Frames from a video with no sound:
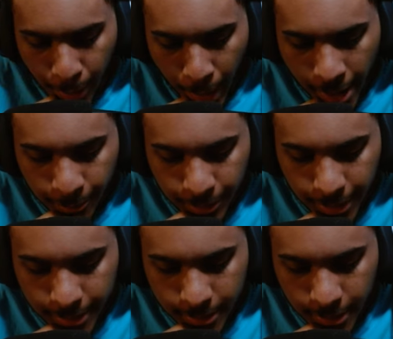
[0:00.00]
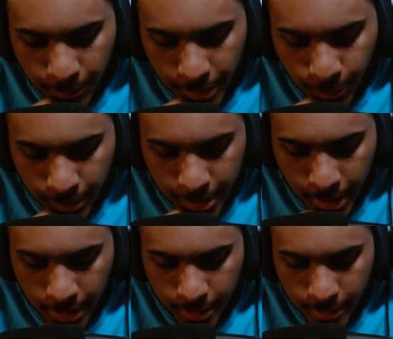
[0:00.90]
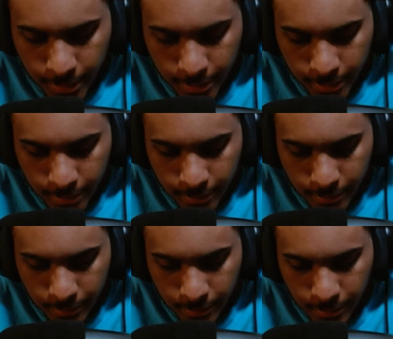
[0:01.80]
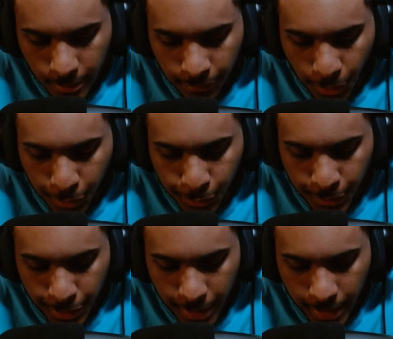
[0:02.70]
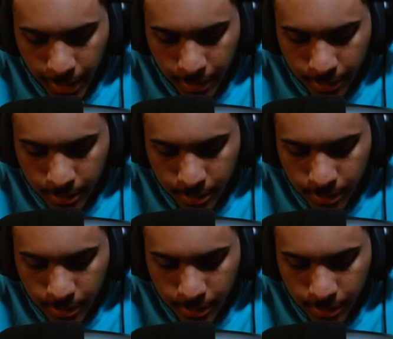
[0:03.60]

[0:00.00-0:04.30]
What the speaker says: I would like to see what he would take if Goku were to hit us.